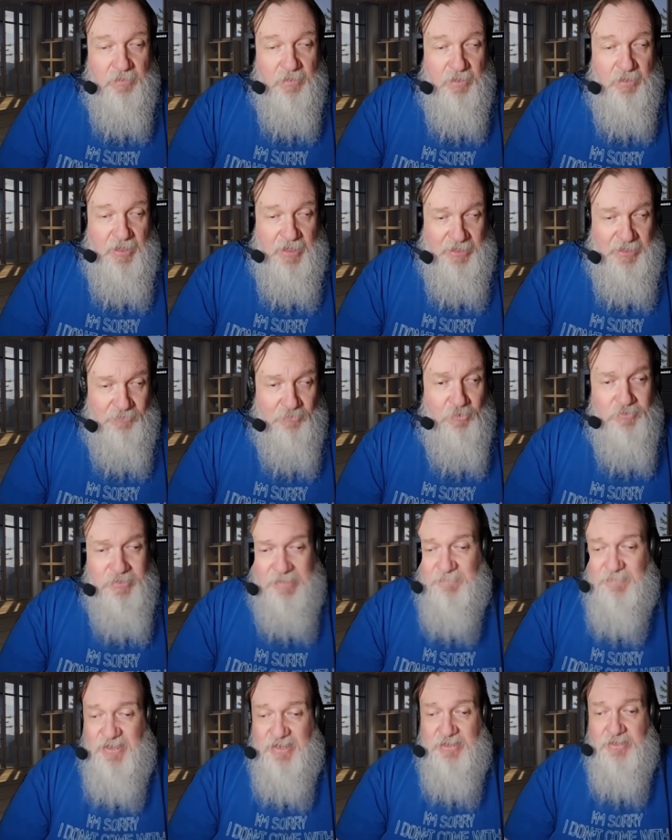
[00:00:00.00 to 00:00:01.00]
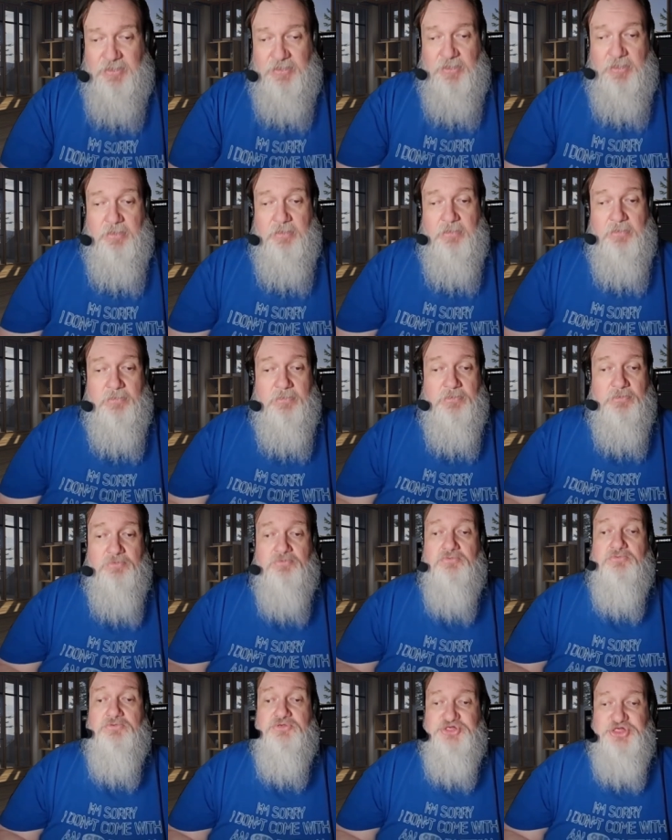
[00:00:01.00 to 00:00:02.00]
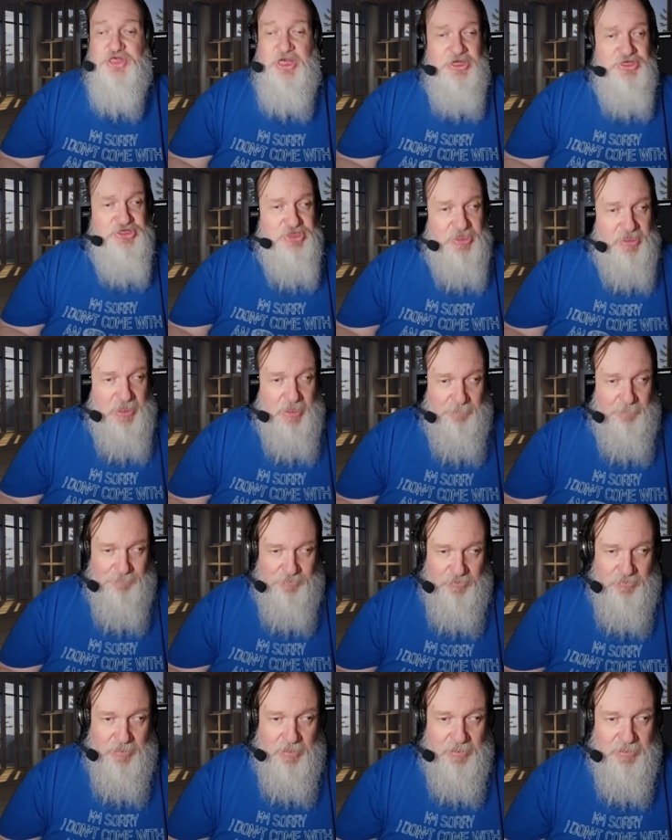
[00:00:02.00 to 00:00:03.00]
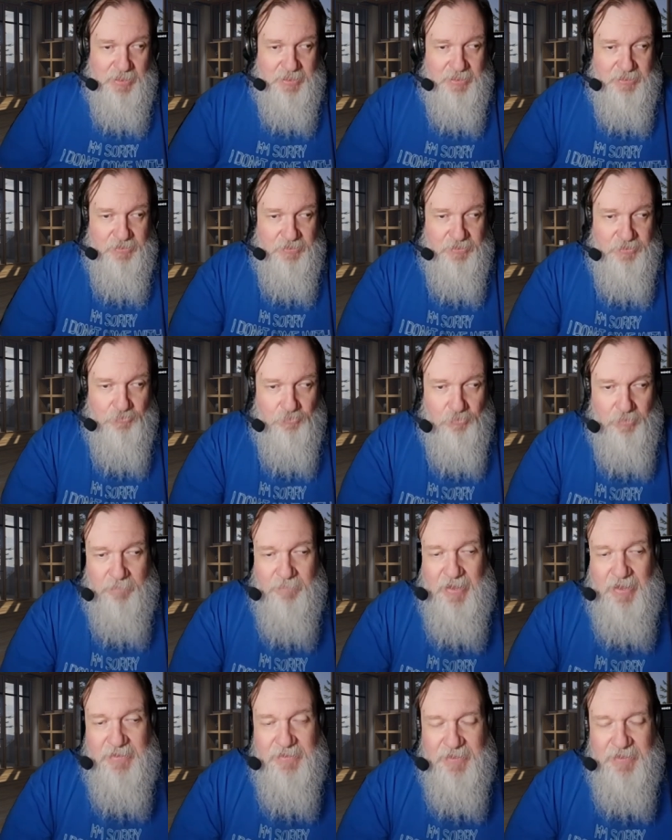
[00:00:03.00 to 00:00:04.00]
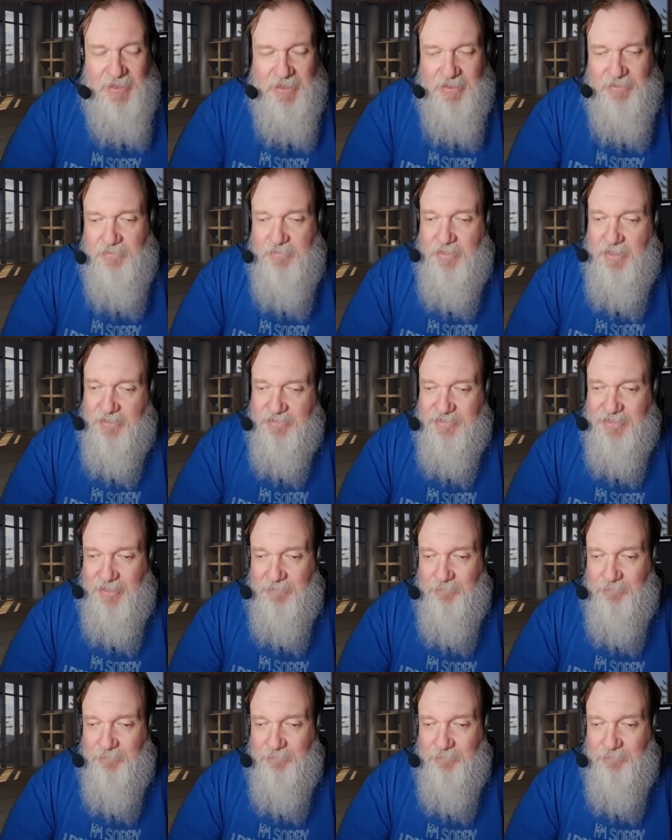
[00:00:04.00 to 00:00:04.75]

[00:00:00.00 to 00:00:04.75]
I'd already been changing up a lot of the story by then at that